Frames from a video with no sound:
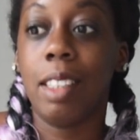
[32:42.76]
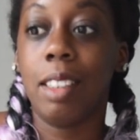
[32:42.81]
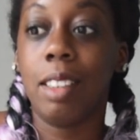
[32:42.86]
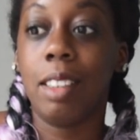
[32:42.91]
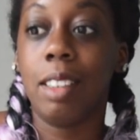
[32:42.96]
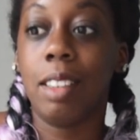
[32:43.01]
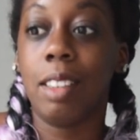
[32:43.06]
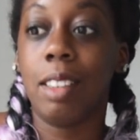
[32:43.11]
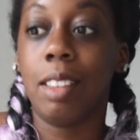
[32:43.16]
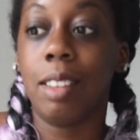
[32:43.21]

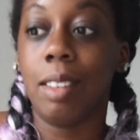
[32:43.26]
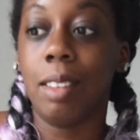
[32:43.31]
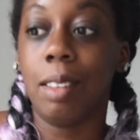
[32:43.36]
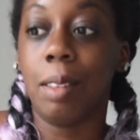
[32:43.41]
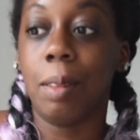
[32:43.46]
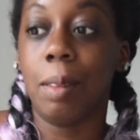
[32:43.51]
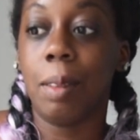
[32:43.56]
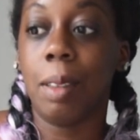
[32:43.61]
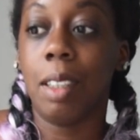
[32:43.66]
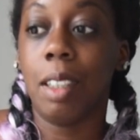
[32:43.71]

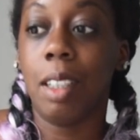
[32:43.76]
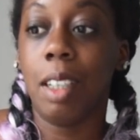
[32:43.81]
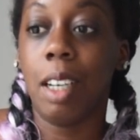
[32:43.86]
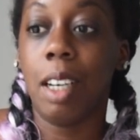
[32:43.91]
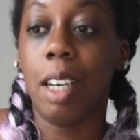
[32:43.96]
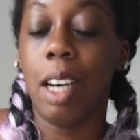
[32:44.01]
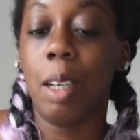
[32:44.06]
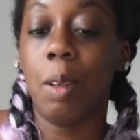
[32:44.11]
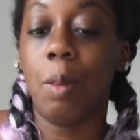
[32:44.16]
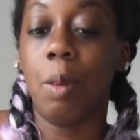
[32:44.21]
So
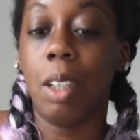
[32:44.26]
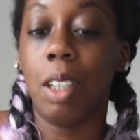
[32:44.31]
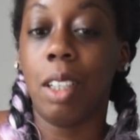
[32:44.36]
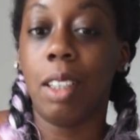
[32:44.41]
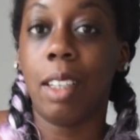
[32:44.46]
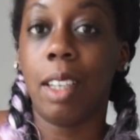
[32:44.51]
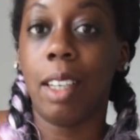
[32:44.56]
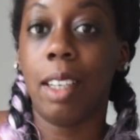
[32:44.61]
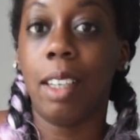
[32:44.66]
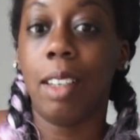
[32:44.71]
I want to
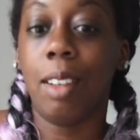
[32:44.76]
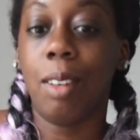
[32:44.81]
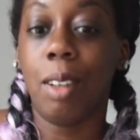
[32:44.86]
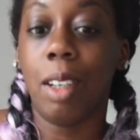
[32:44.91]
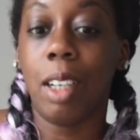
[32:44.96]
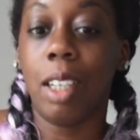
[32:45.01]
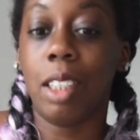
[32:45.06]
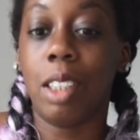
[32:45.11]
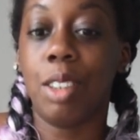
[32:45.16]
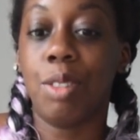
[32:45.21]
thank you
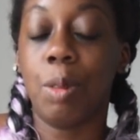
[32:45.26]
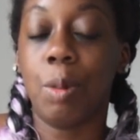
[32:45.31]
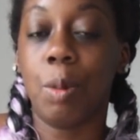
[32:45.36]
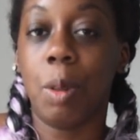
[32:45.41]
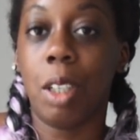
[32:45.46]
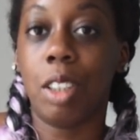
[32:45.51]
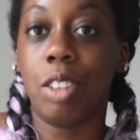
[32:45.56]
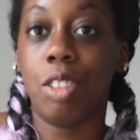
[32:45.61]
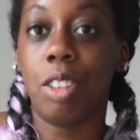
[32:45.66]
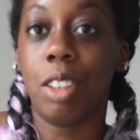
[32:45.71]
guys for
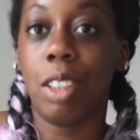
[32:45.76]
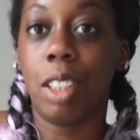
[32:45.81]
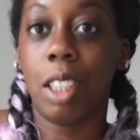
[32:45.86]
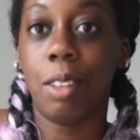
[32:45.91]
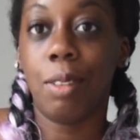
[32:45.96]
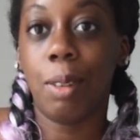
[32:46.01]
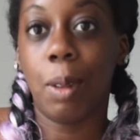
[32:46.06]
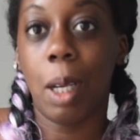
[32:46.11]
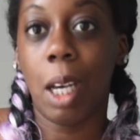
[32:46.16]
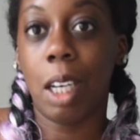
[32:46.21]
watching.
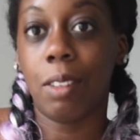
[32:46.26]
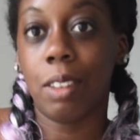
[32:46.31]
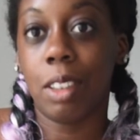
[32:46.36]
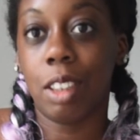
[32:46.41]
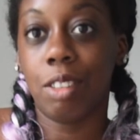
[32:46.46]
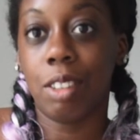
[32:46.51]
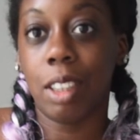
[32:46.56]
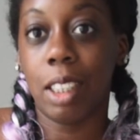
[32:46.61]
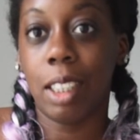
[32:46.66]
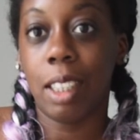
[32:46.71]
If you haven't
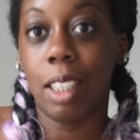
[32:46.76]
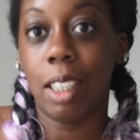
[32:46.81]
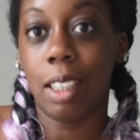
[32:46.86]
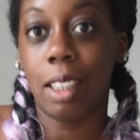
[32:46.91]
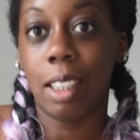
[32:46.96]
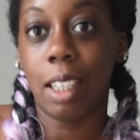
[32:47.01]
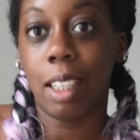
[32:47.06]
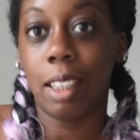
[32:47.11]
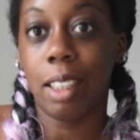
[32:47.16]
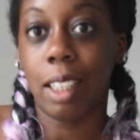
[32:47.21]
already, hit
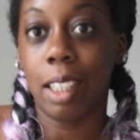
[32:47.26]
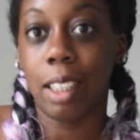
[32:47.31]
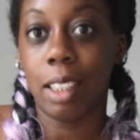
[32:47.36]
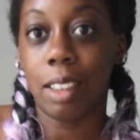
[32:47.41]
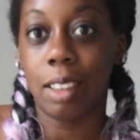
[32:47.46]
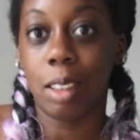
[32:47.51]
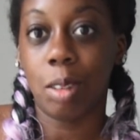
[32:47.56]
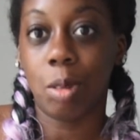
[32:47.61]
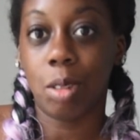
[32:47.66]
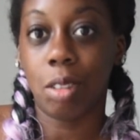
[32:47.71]
that like and
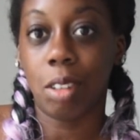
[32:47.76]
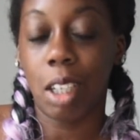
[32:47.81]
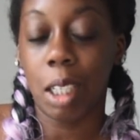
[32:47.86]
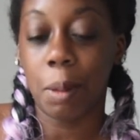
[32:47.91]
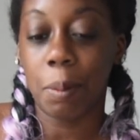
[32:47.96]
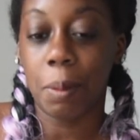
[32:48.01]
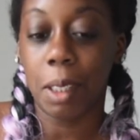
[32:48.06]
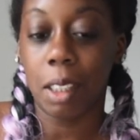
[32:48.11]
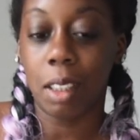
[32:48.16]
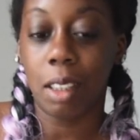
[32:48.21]

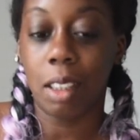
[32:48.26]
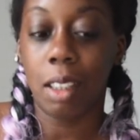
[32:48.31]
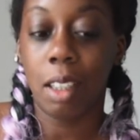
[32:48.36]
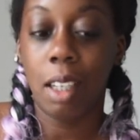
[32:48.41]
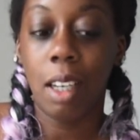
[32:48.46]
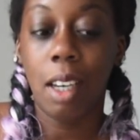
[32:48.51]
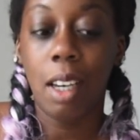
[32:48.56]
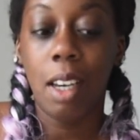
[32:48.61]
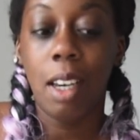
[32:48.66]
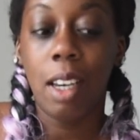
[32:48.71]
subscribe button.
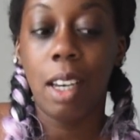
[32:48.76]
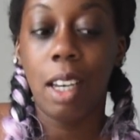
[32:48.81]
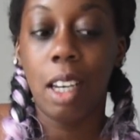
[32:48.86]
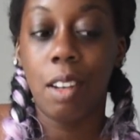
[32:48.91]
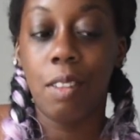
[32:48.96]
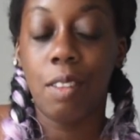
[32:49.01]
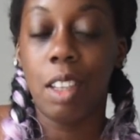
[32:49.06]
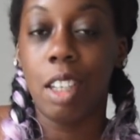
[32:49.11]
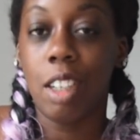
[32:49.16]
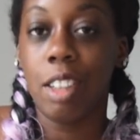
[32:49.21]

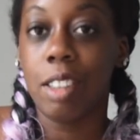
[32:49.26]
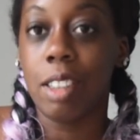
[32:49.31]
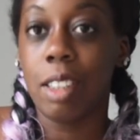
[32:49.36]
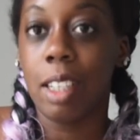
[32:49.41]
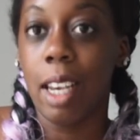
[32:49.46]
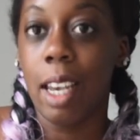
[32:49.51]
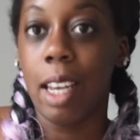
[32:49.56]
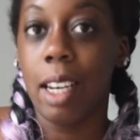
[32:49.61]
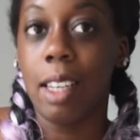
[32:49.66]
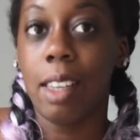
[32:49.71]
If there's
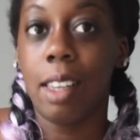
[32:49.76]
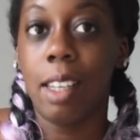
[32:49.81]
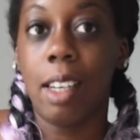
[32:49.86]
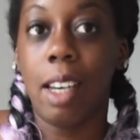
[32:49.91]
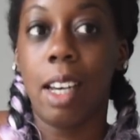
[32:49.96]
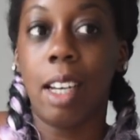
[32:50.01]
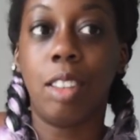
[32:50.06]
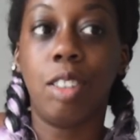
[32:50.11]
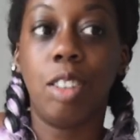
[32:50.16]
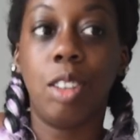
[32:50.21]
anything
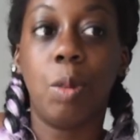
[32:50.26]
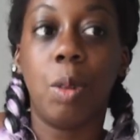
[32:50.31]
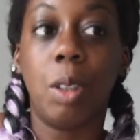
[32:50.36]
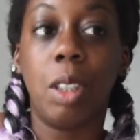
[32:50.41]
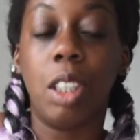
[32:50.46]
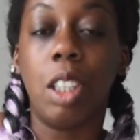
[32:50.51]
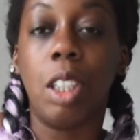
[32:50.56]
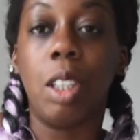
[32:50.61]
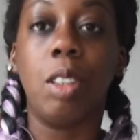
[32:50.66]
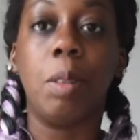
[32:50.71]
else you
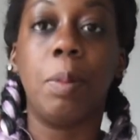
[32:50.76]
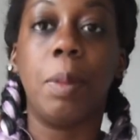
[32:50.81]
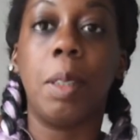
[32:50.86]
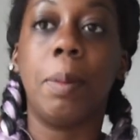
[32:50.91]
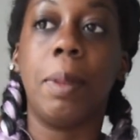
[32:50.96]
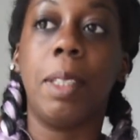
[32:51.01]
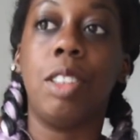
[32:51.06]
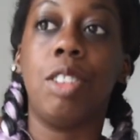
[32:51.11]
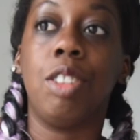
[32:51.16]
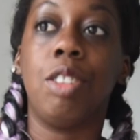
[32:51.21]
want to know about
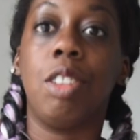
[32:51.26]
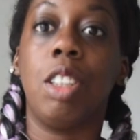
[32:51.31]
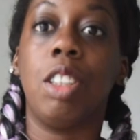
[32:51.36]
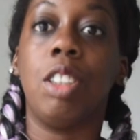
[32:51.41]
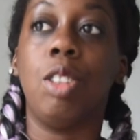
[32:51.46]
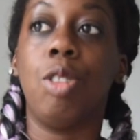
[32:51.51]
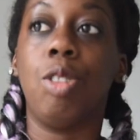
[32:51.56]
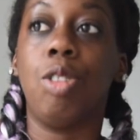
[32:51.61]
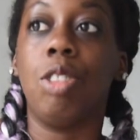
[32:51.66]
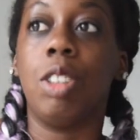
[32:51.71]
my
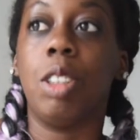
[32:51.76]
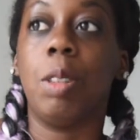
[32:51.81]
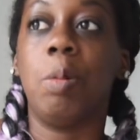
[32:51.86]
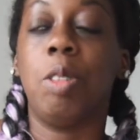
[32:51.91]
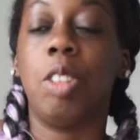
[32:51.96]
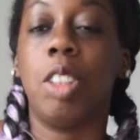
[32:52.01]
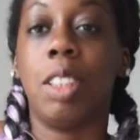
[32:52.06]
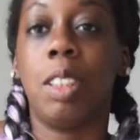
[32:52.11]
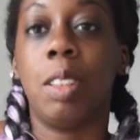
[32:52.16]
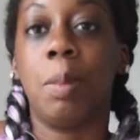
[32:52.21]
Toronto trip,
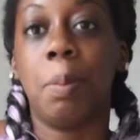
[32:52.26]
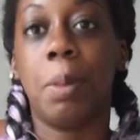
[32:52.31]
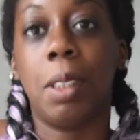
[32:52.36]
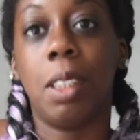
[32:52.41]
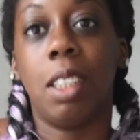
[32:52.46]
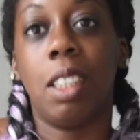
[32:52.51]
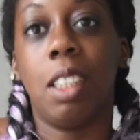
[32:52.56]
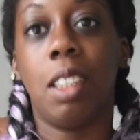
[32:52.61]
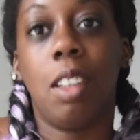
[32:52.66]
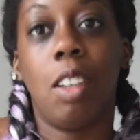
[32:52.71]
just put
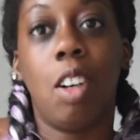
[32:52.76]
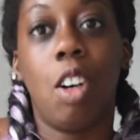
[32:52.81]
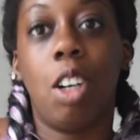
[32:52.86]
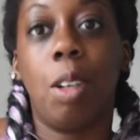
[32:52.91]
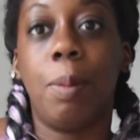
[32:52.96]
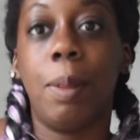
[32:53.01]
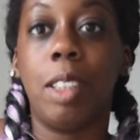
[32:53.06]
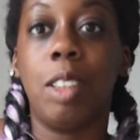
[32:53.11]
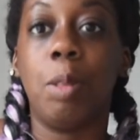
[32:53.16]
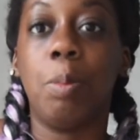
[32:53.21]
it in the
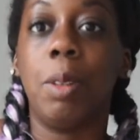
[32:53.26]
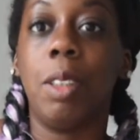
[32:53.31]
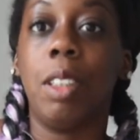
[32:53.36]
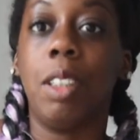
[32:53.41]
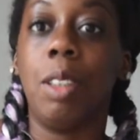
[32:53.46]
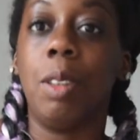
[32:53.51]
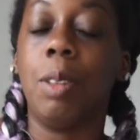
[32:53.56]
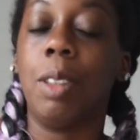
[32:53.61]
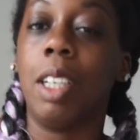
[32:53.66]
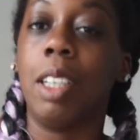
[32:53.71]
comments
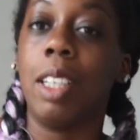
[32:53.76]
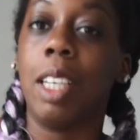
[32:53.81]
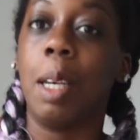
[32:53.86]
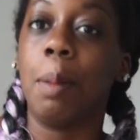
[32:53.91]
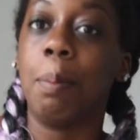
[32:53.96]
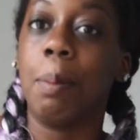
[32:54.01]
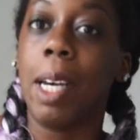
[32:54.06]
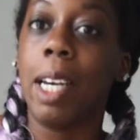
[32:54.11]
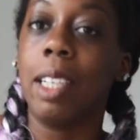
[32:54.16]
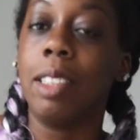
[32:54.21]
below and I'll
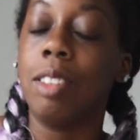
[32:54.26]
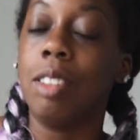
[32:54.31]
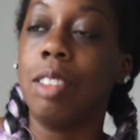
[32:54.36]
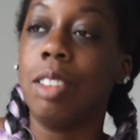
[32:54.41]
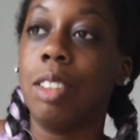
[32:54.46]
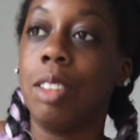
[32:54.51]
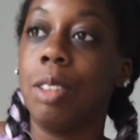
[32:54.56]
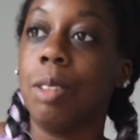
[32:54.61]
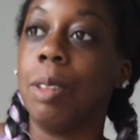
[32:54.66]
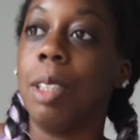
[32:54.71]
get back to
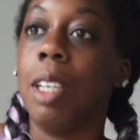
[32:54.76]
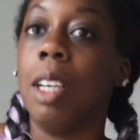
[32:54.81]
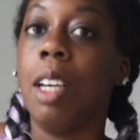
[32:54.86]
you.